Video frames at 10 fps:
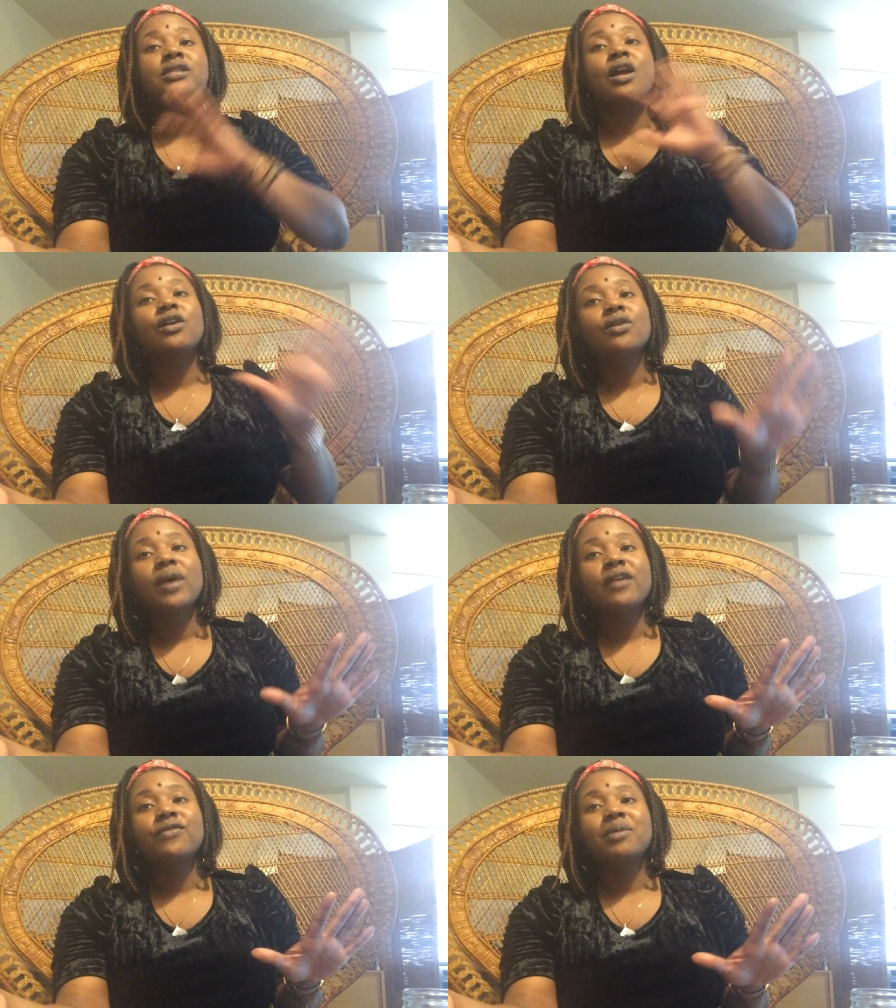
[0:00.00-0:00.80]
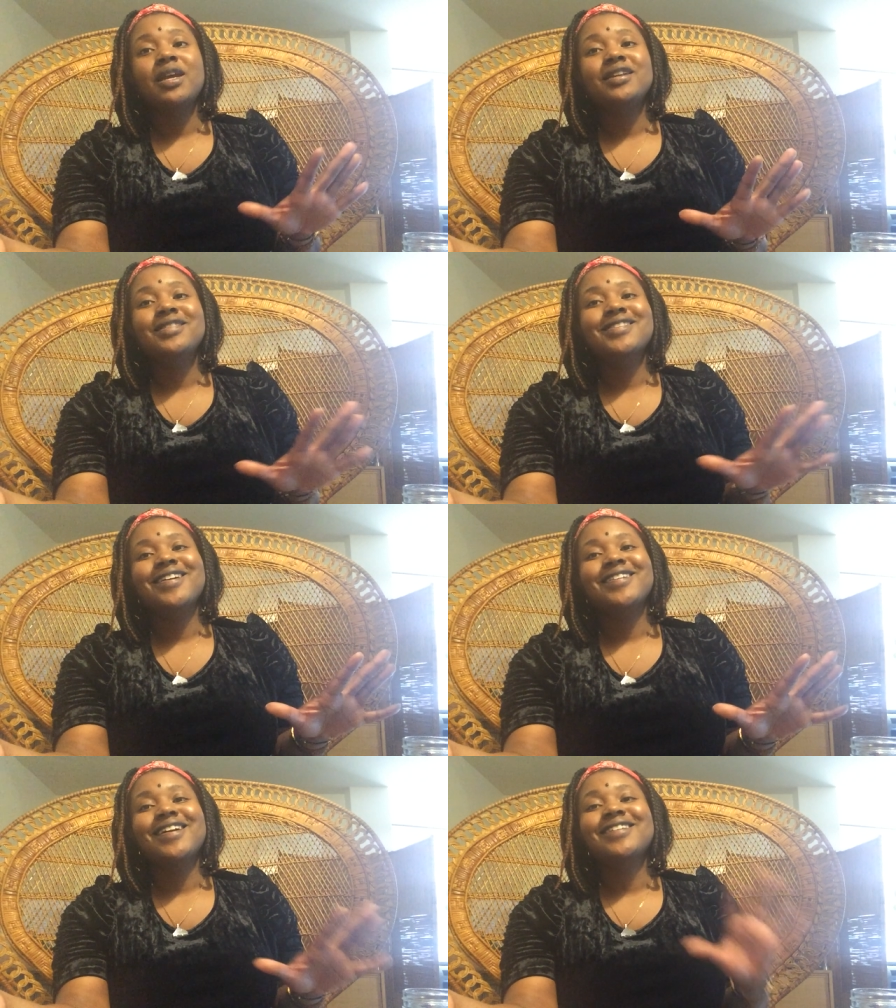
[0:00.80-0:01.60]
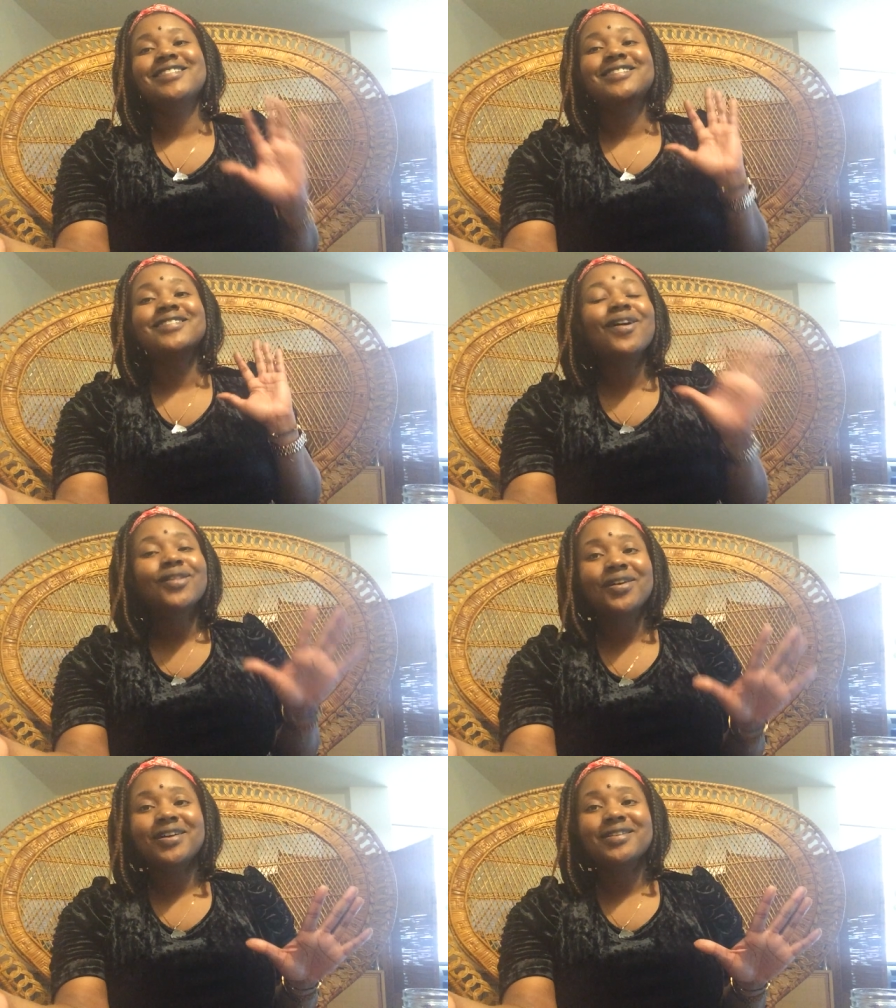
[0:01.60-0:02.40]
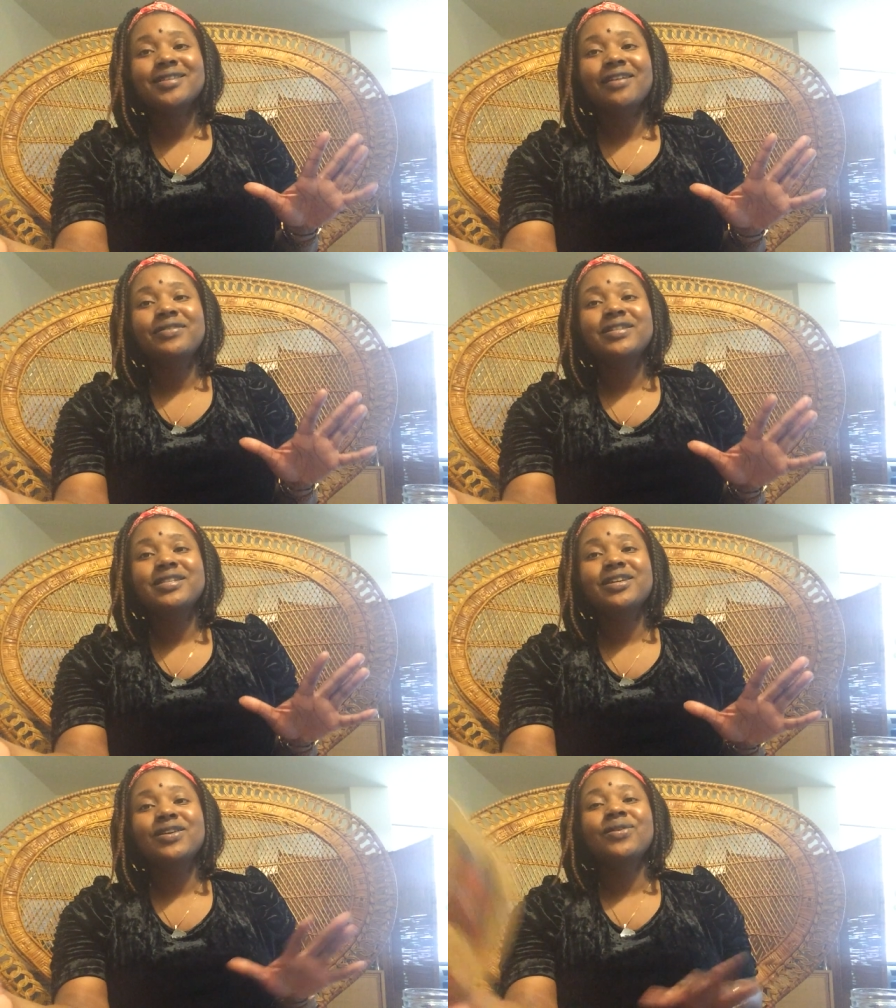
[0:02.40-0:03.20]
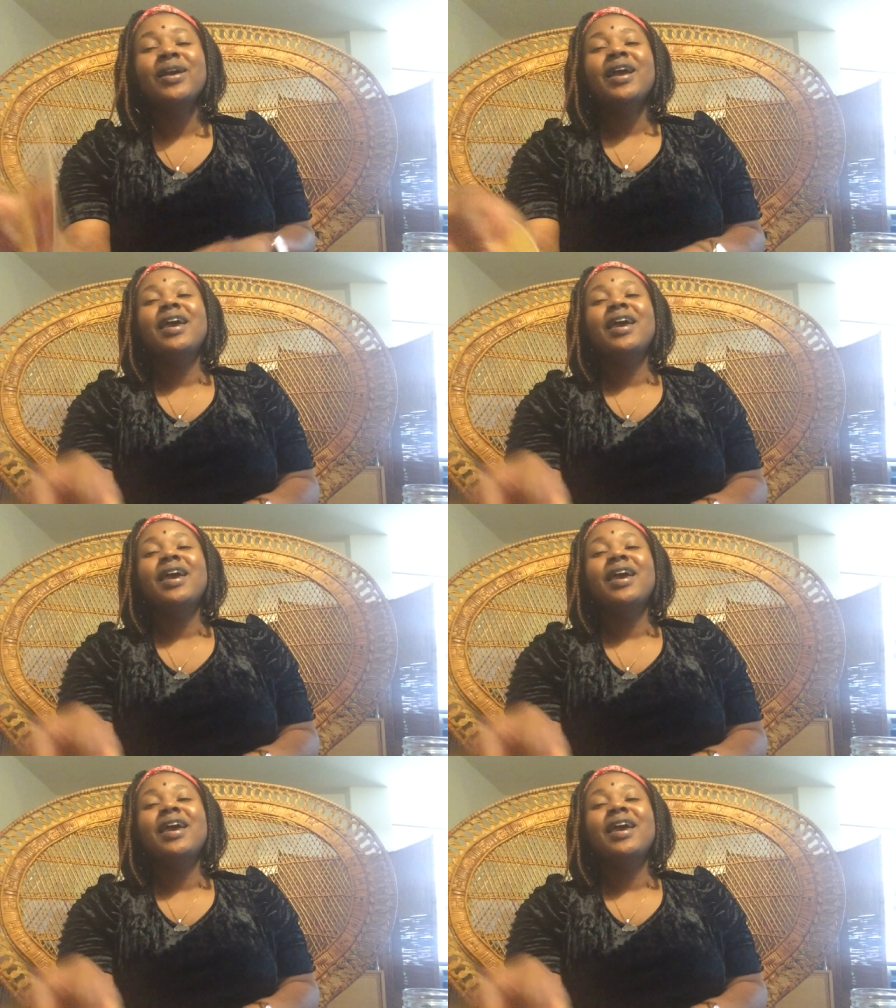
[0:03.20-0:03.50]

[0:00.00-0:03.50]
to turn away from anything that is no longer serving to you